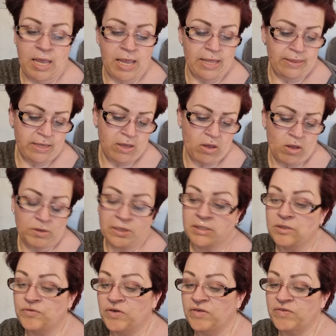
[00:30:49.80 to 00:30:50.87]
And they are
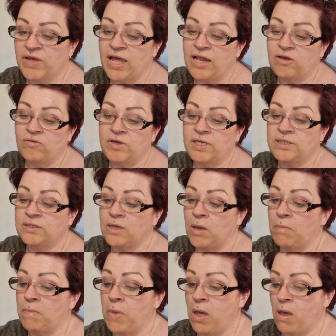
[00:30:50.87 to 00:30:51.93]
95 calories a
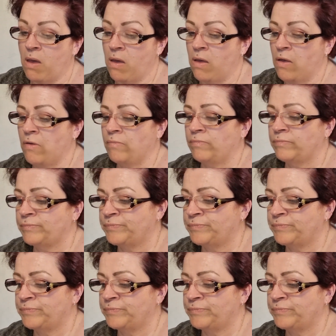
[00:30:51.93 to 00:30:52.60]
bar.